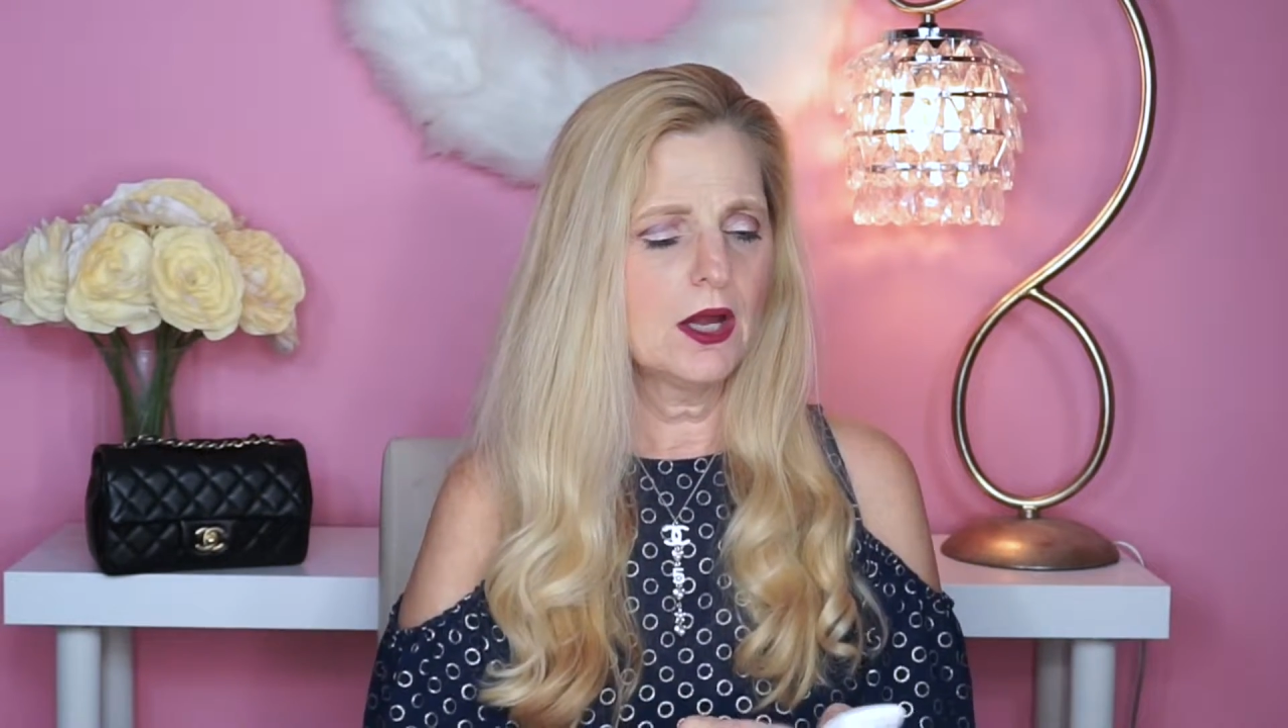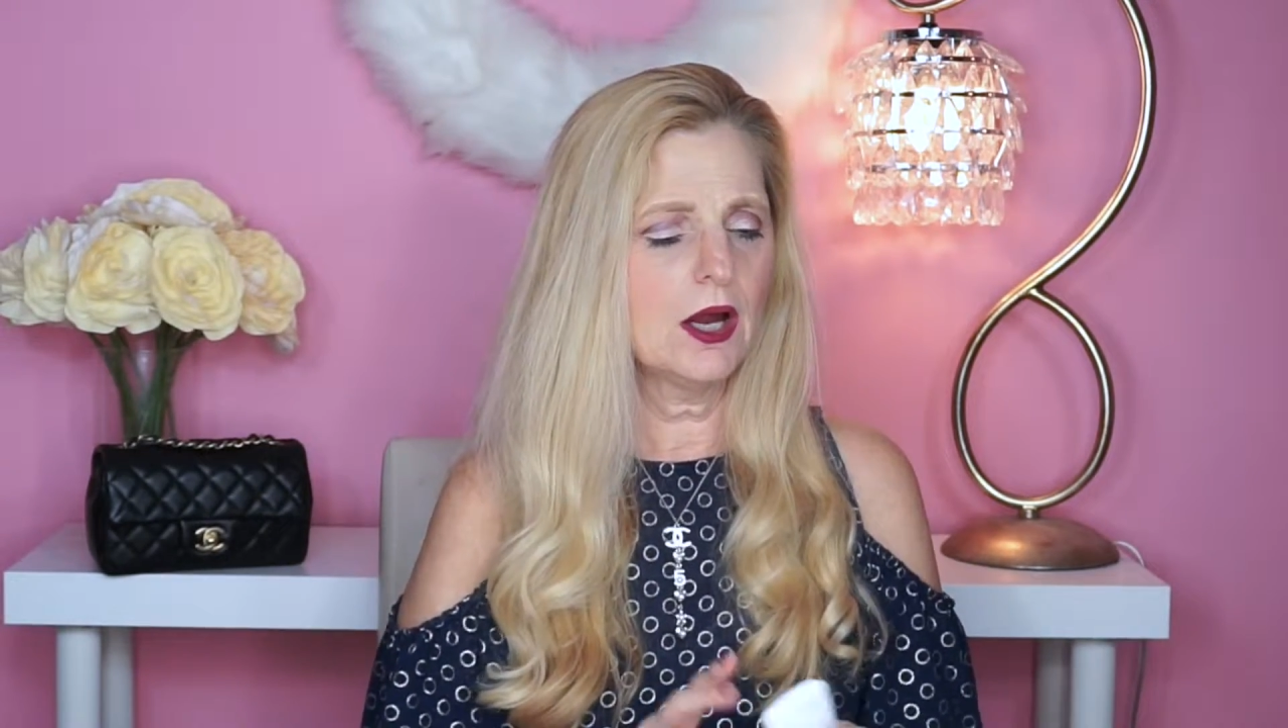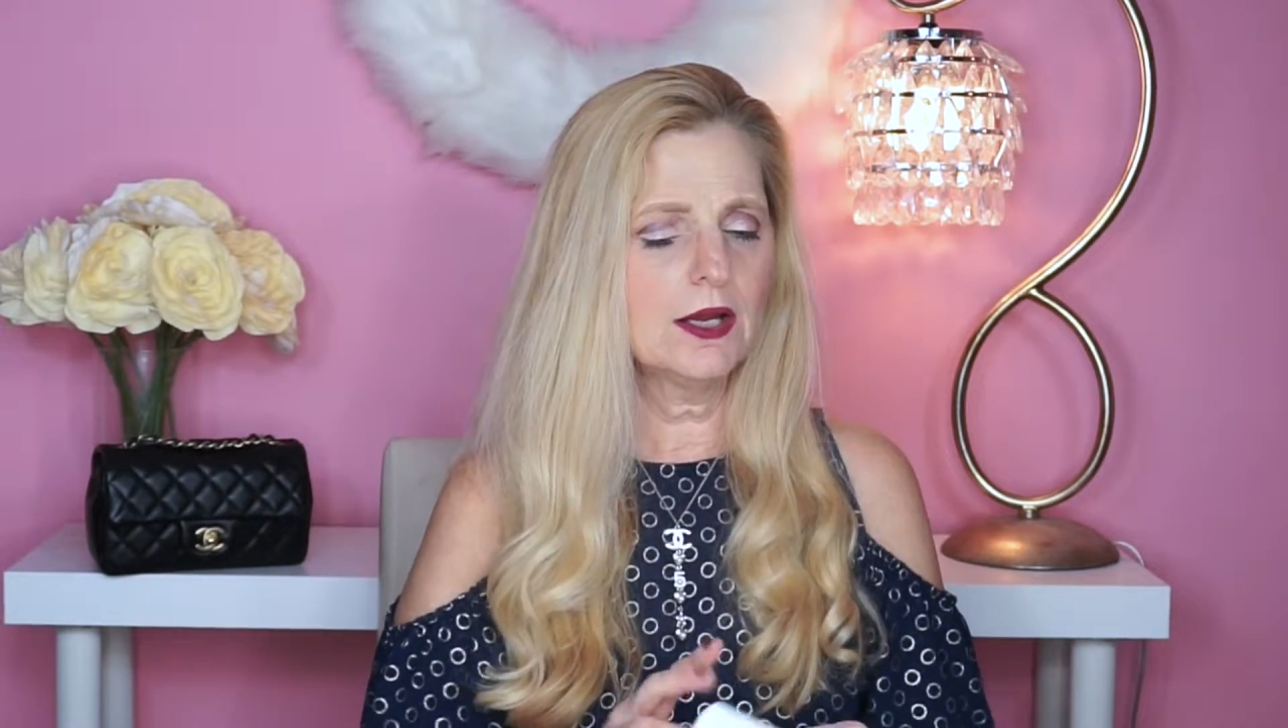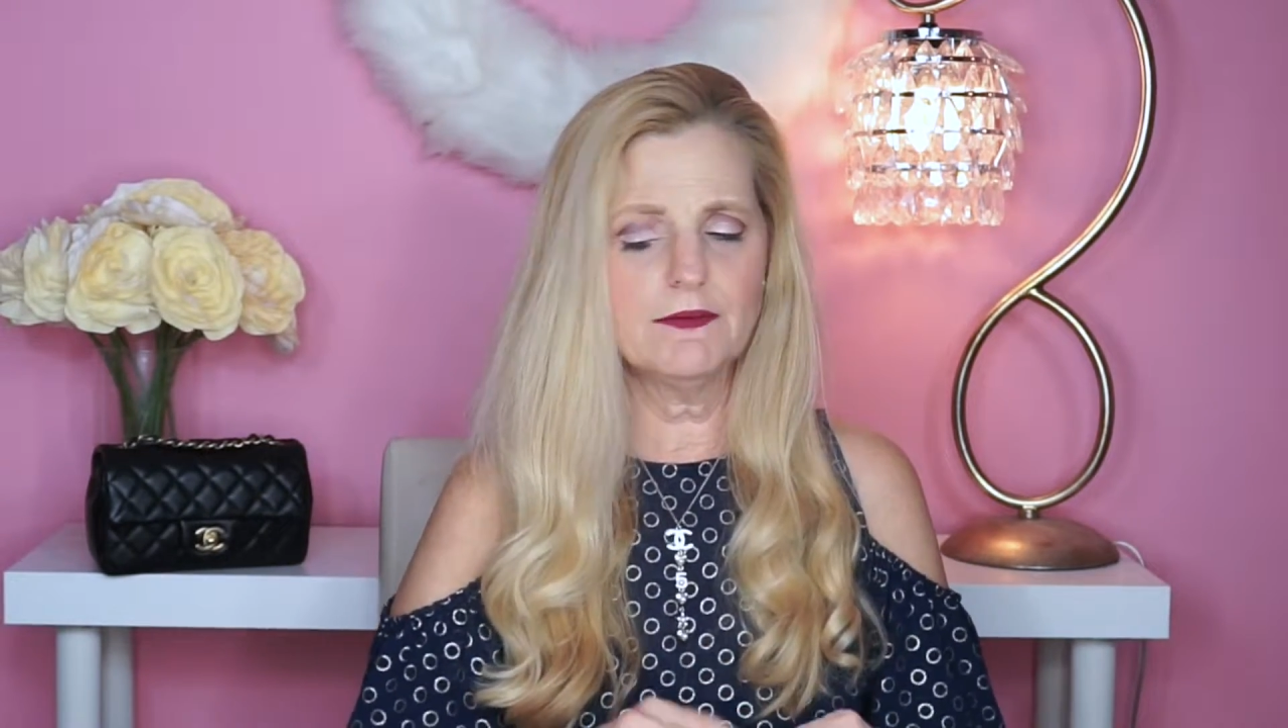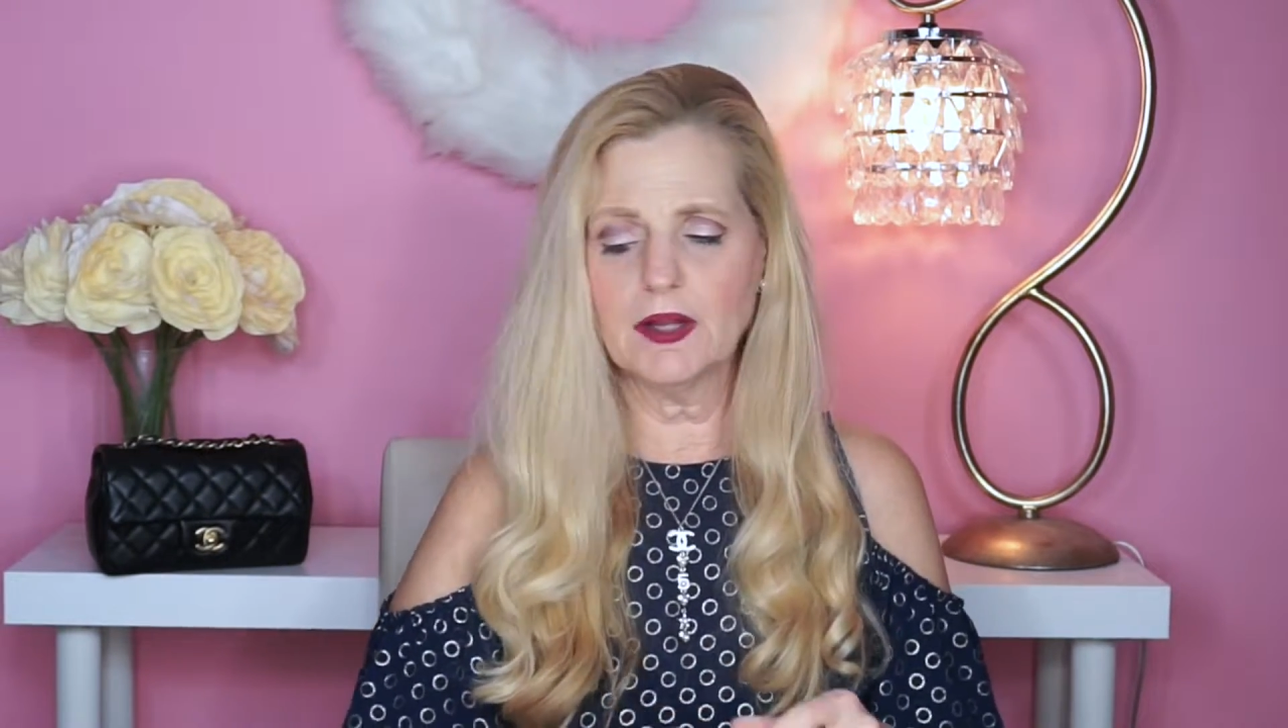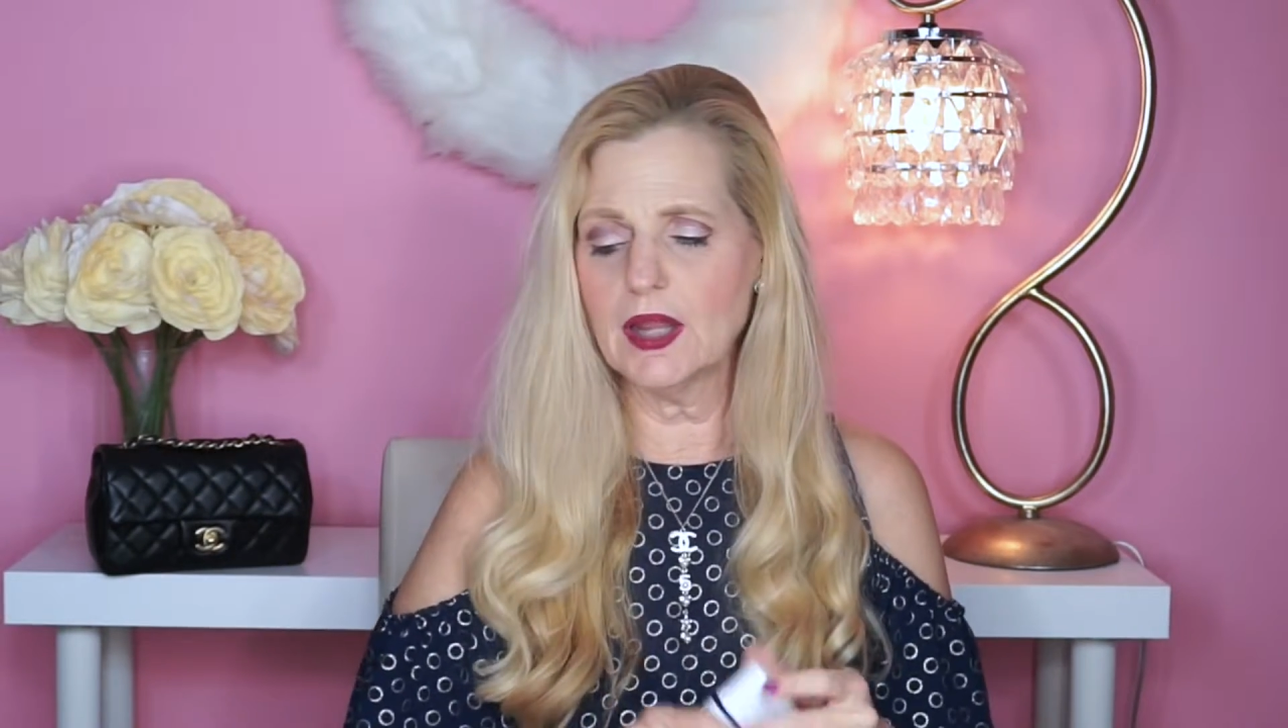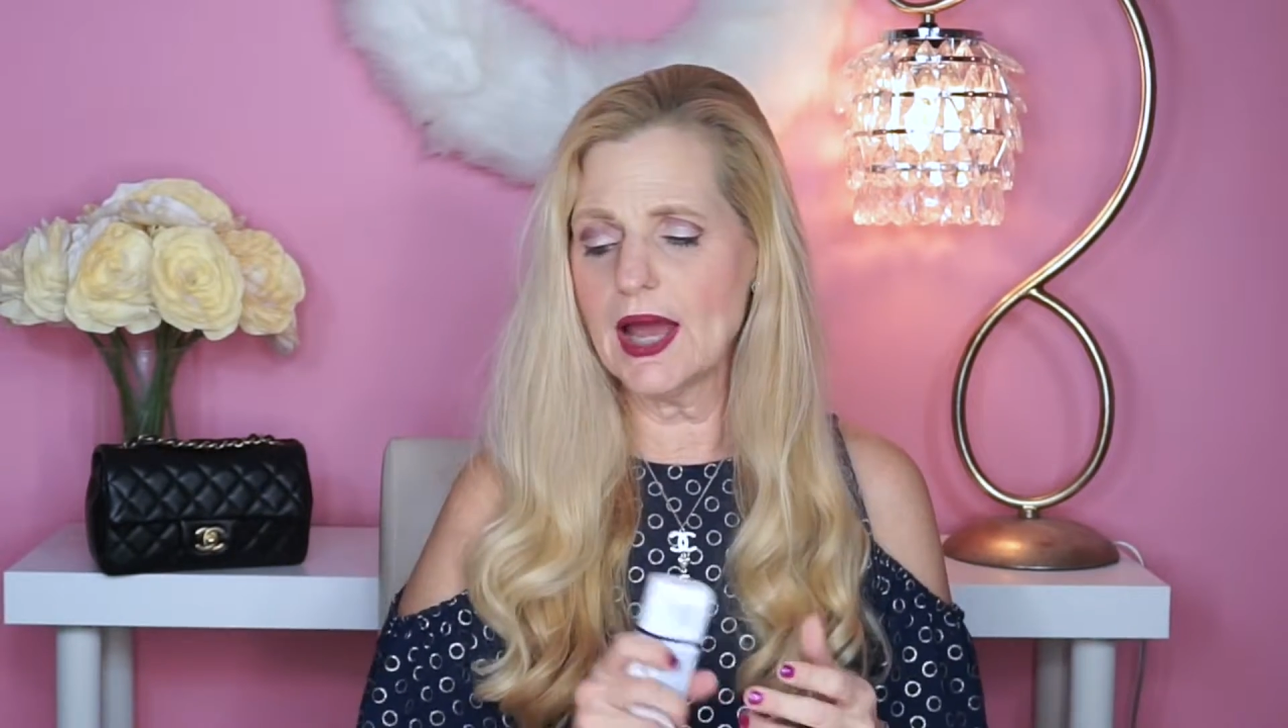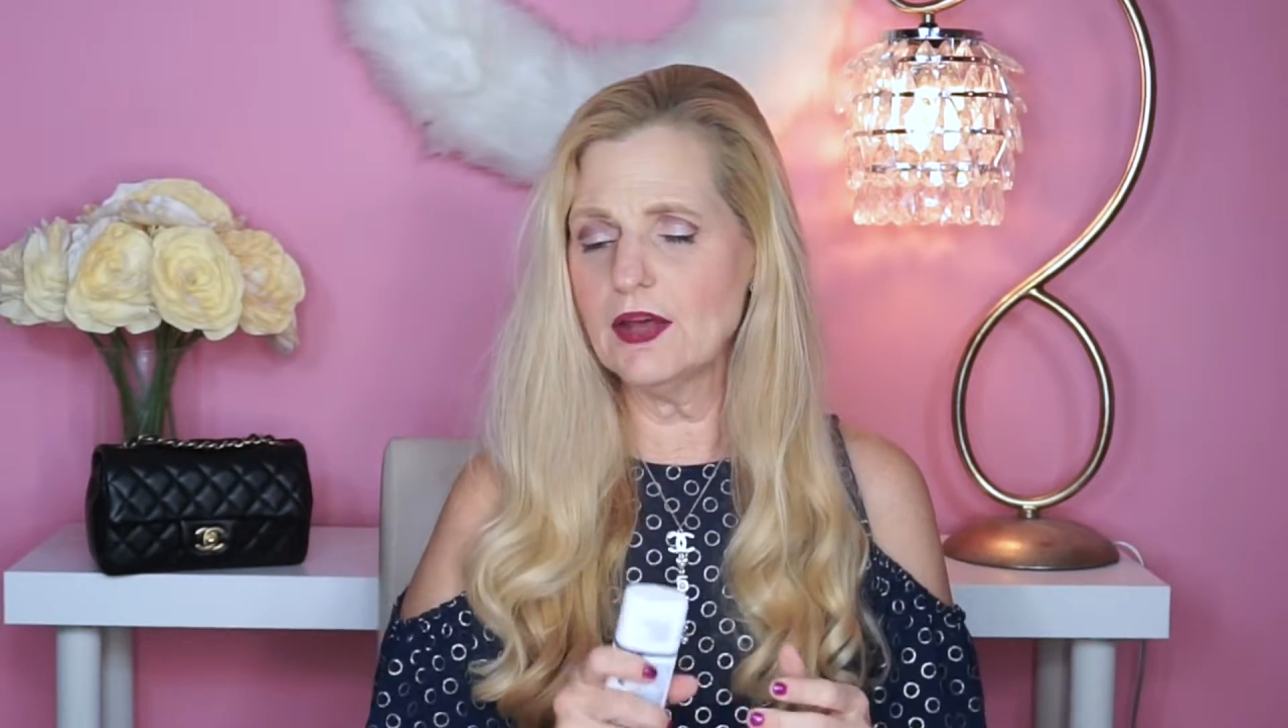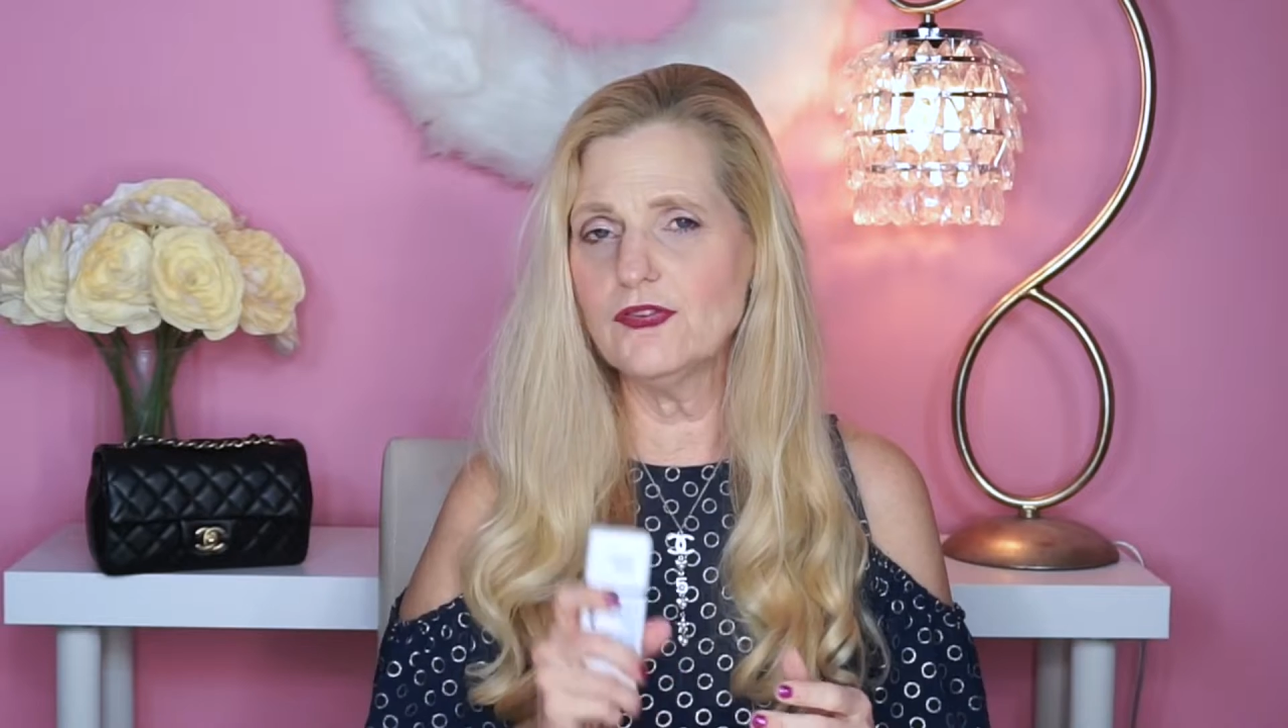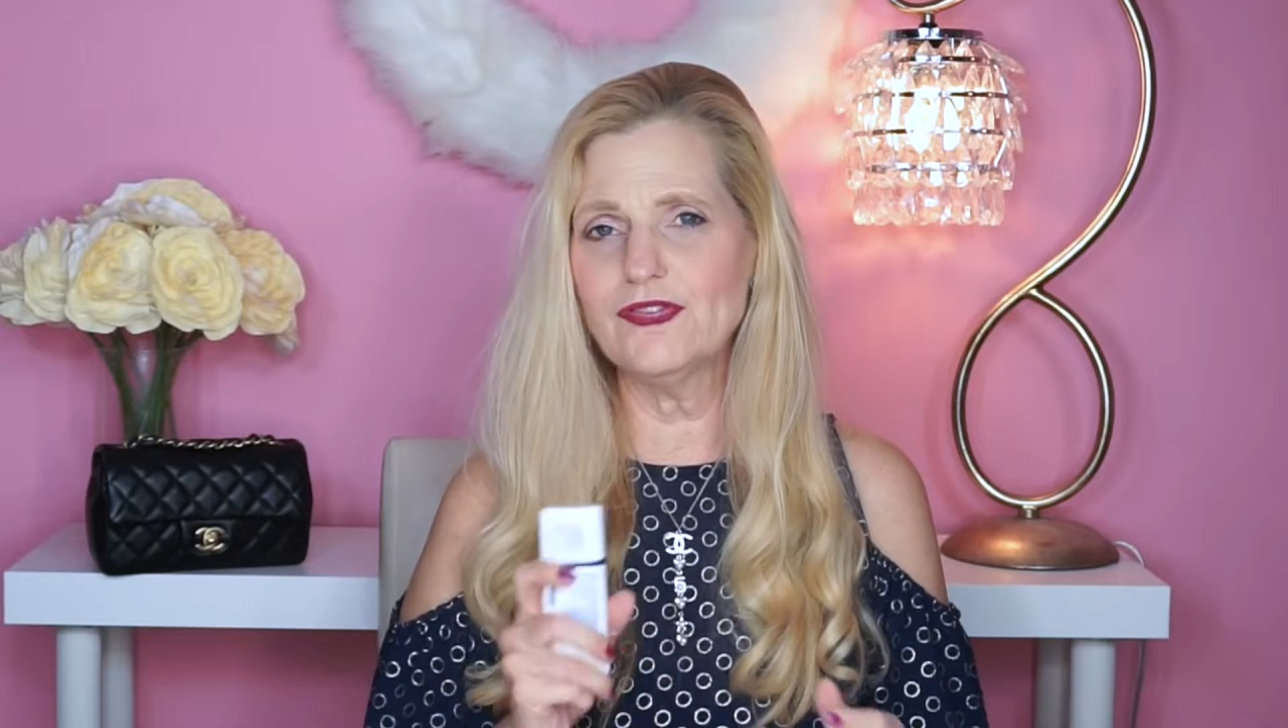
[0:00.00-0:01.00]
All right, the
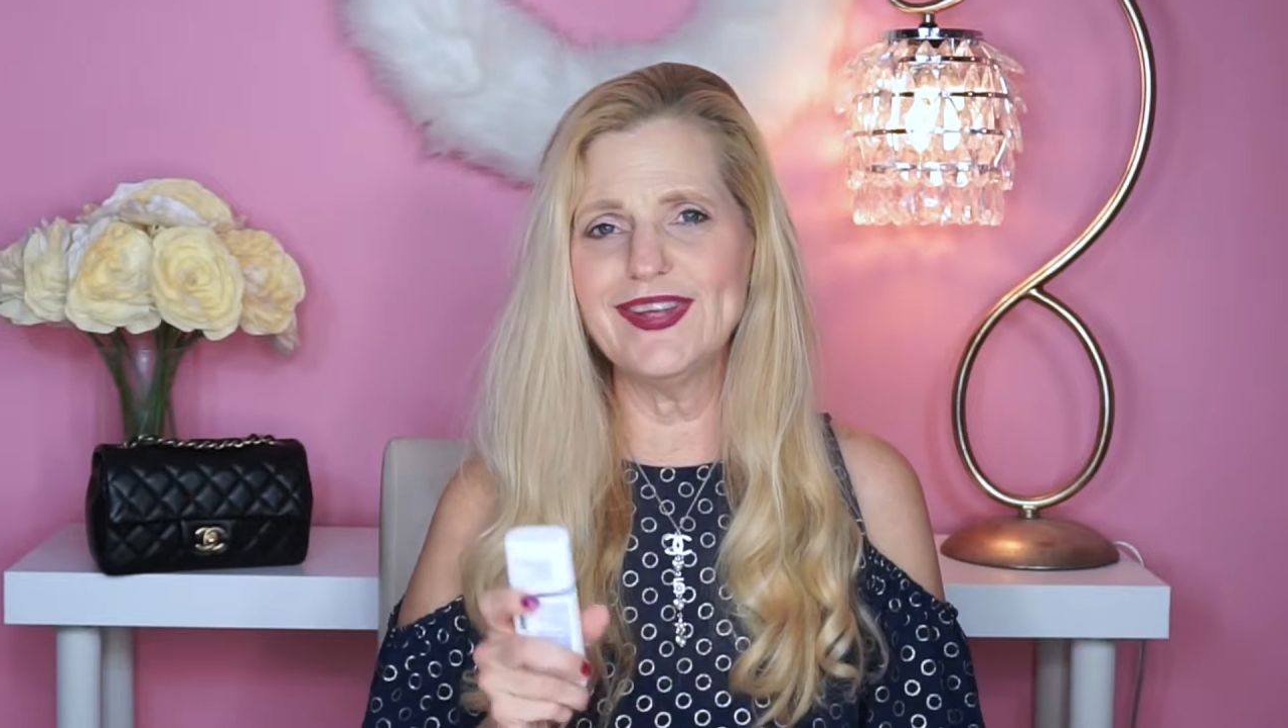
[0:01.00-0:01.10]
last